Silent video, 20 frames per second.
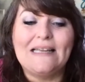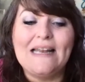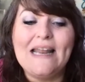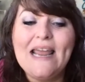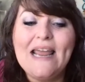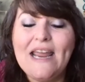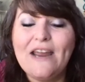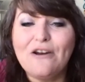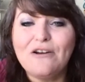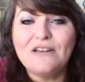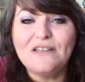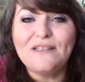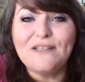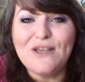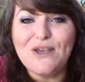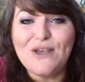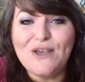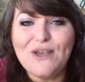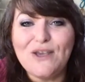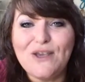And here's
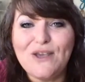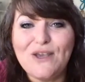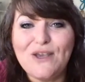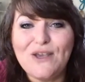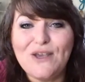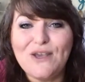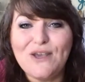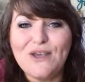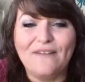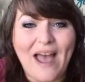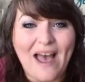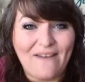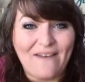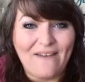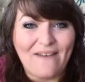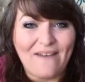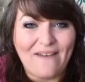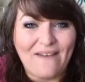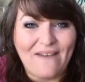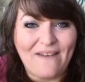the URL
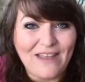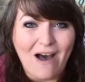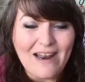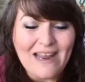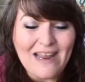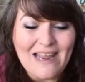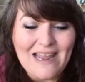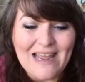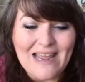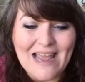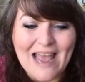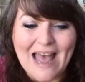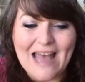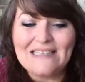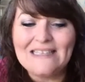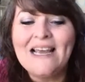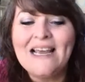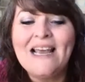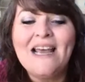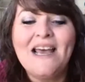if you haven't caught it
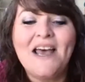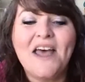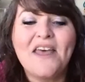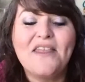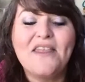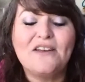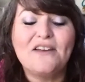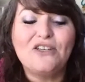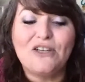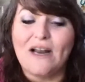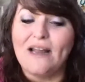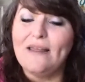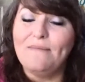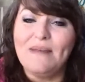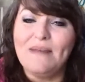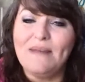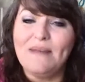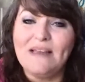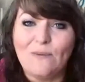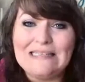yet,
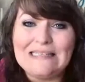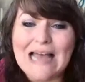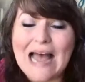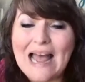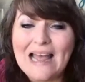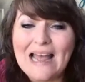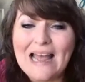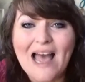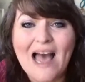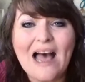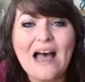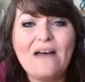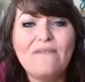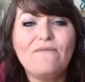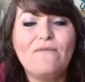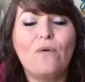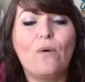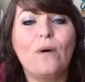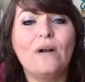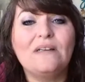
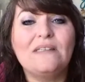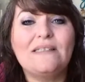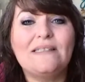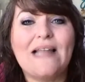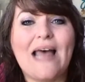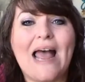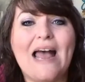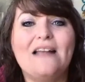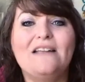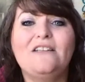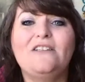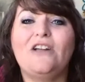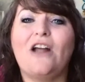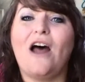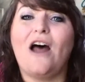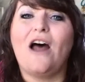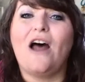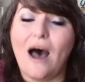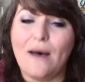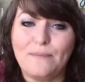
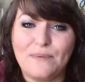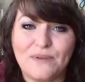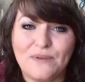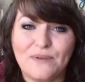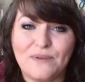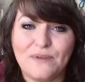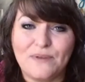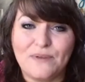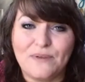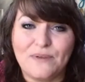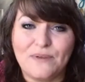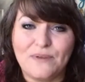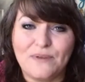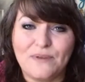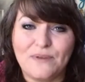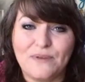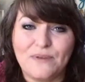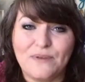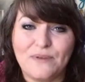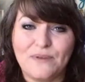
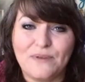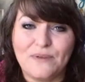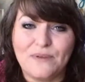thecharlottemasonway.com/observation.